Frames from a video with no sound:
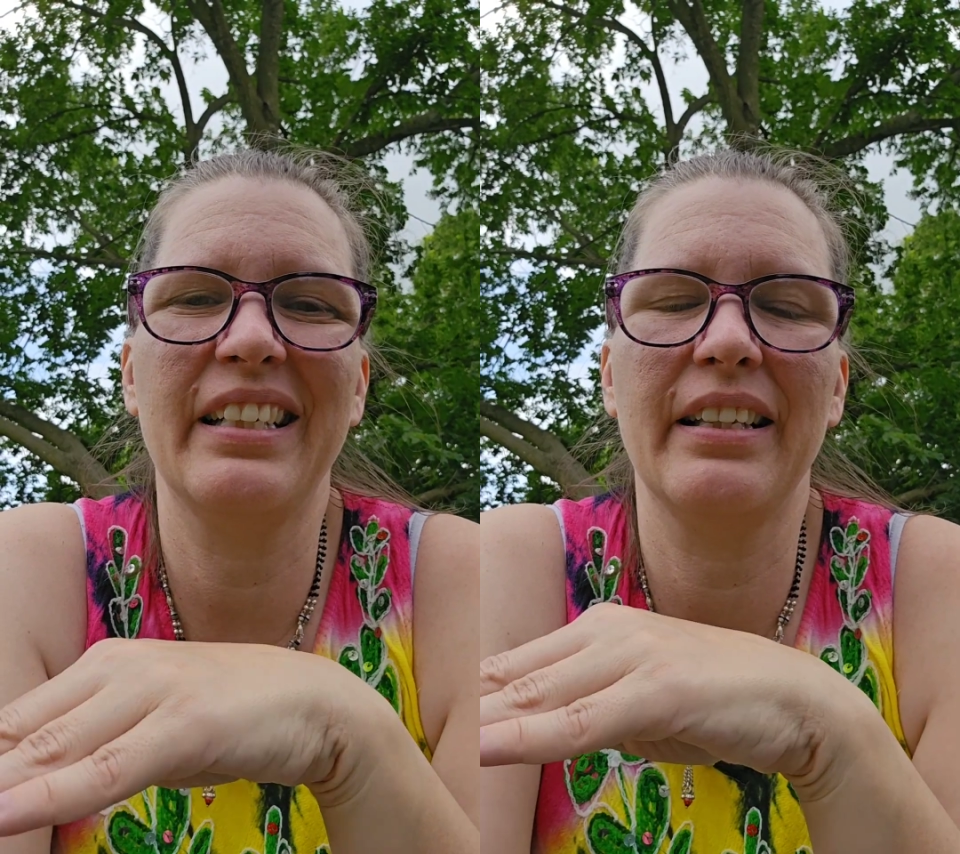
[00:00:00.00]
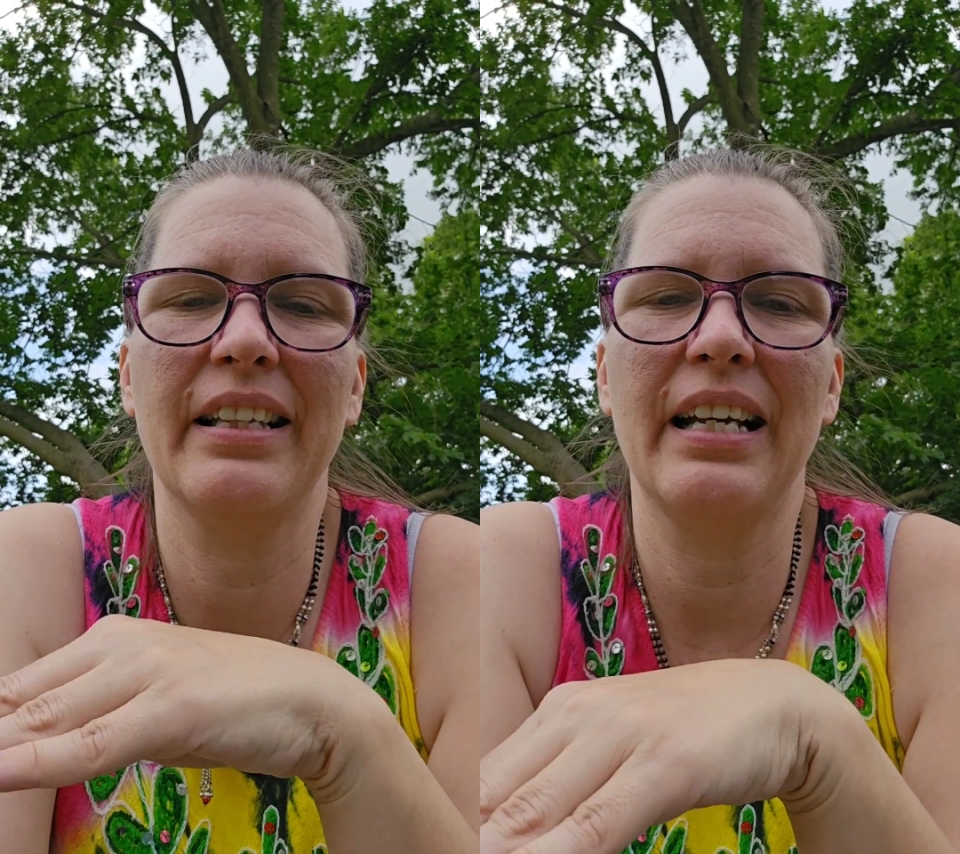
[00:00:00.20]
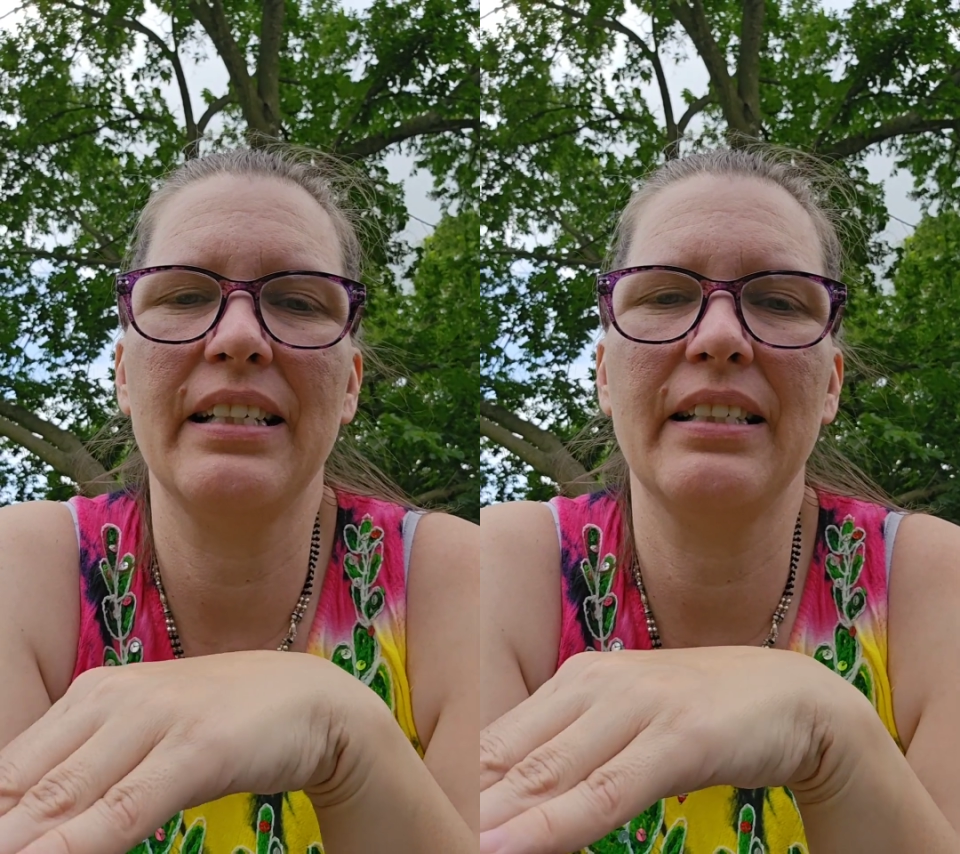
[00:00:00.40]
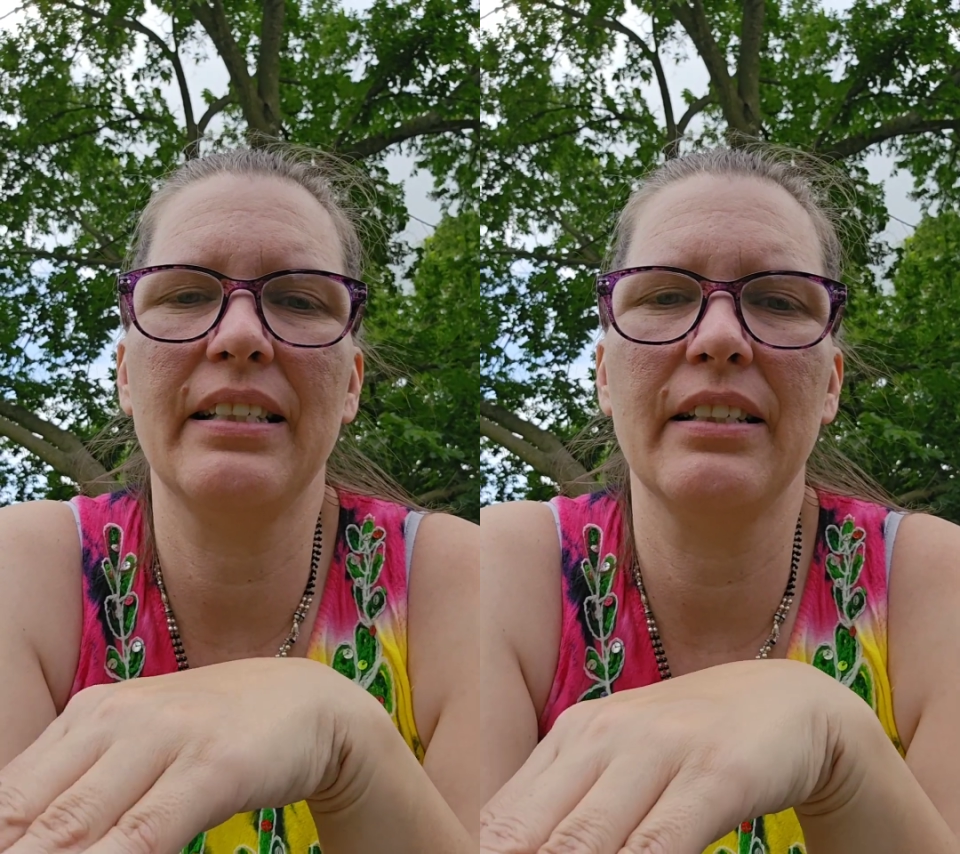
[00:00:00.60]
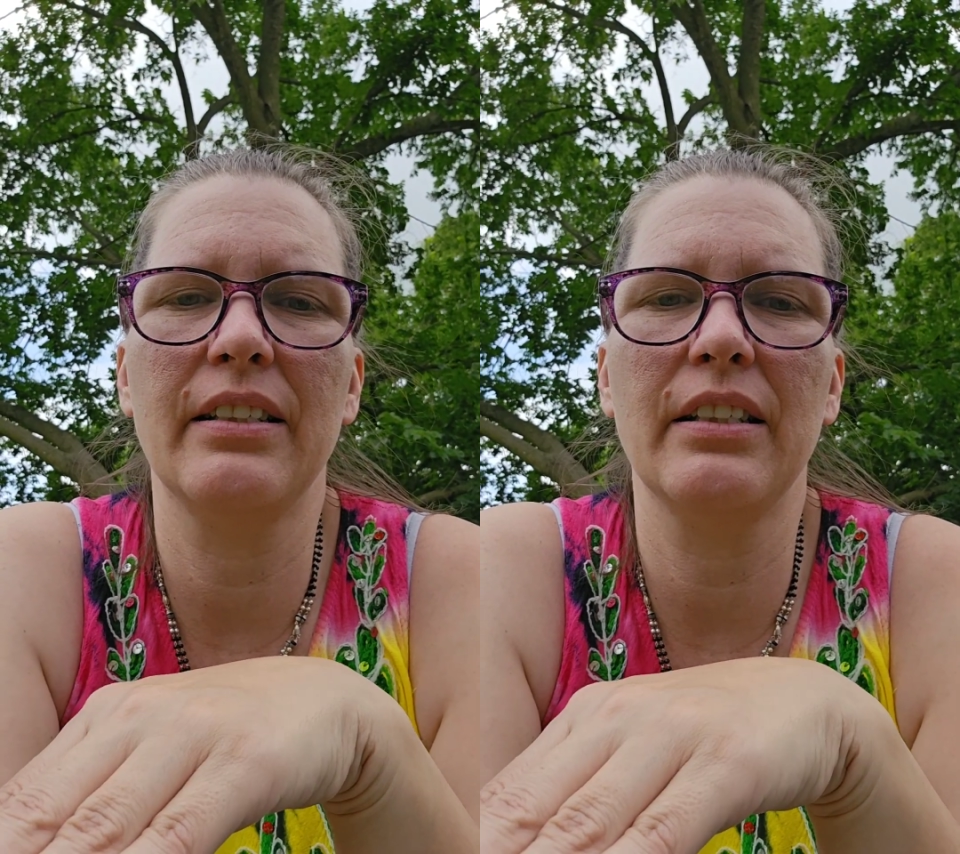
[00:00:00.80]
that
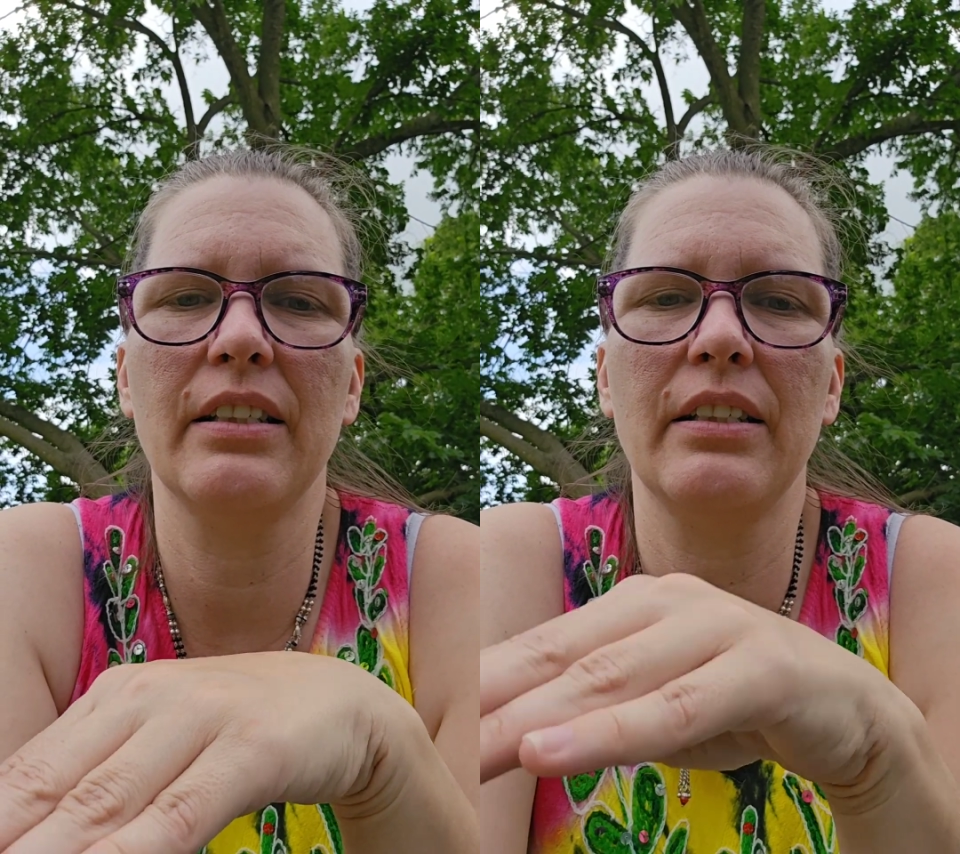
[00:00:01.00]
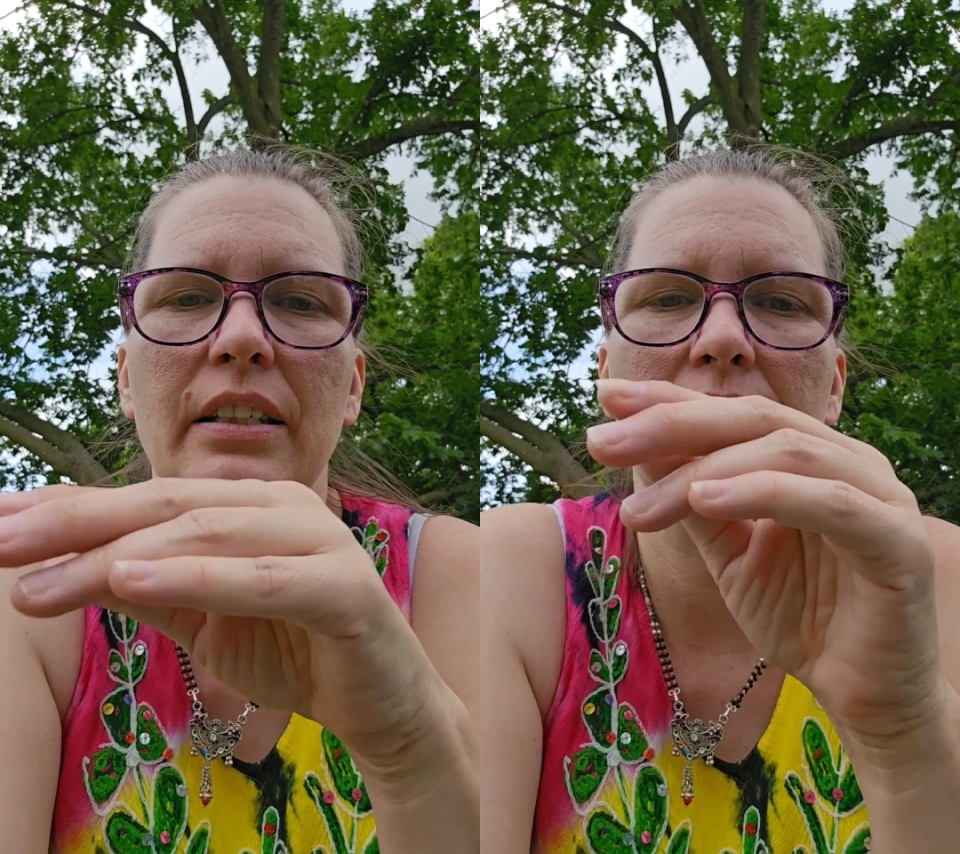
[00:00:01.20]
census